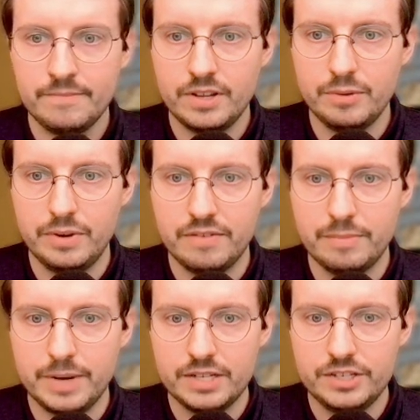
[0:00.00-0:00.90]
And then we have a
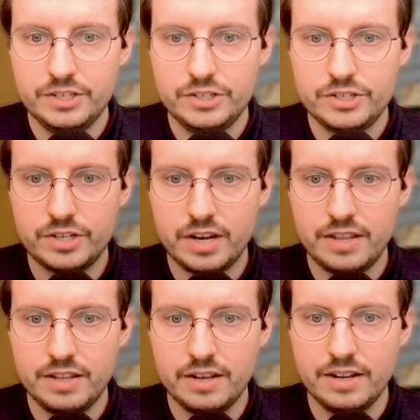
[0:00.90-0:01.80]
message,
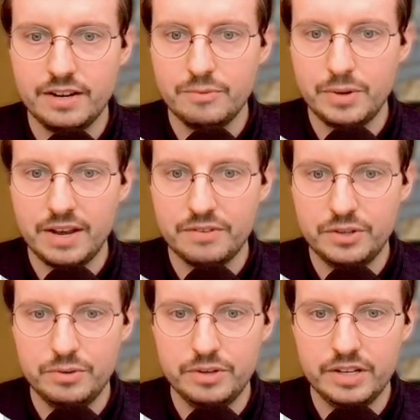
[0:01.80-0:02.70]
and then we have a
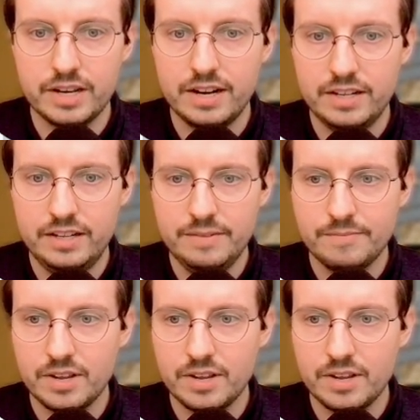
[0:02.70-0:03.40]
unique ID,